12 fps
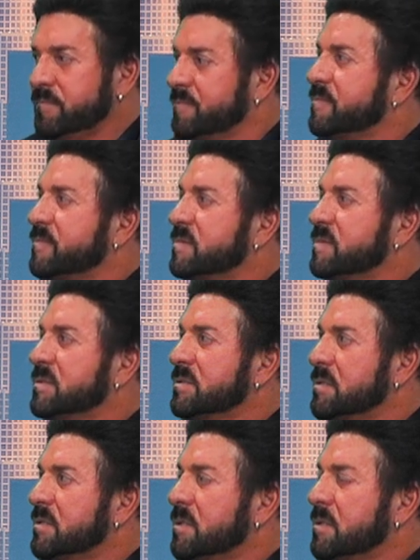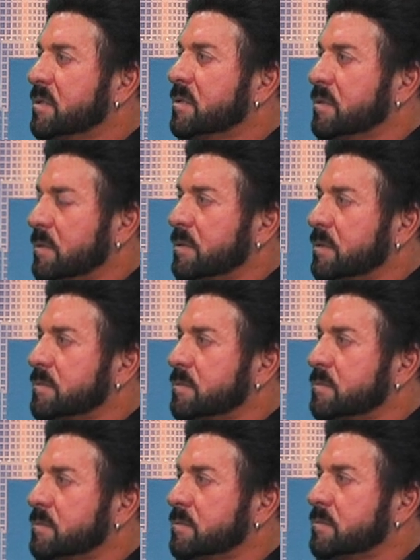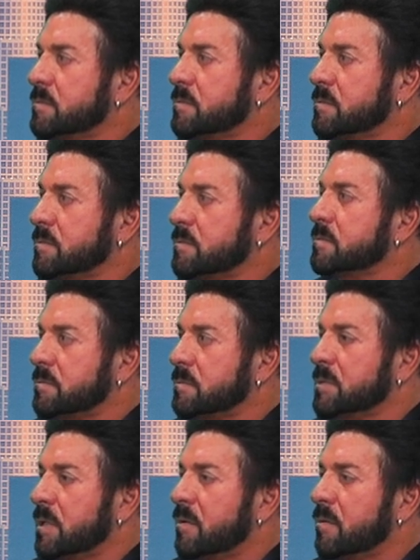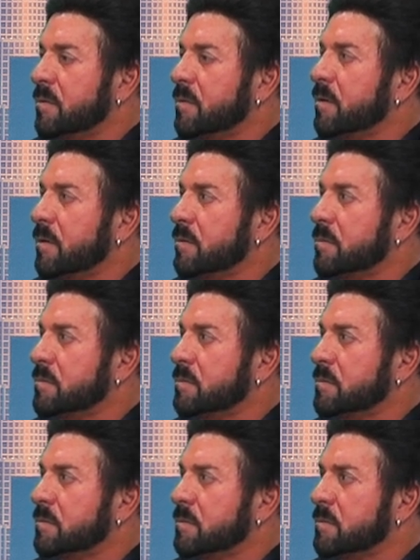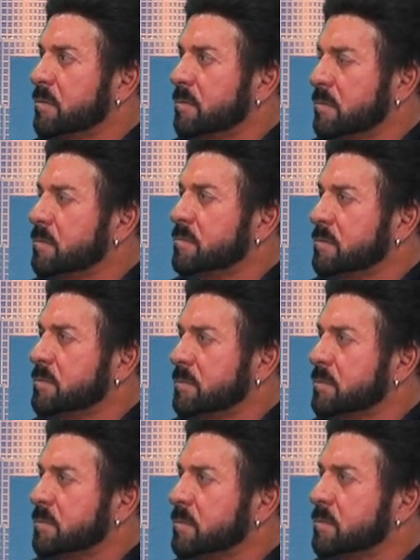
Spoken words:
[no speech]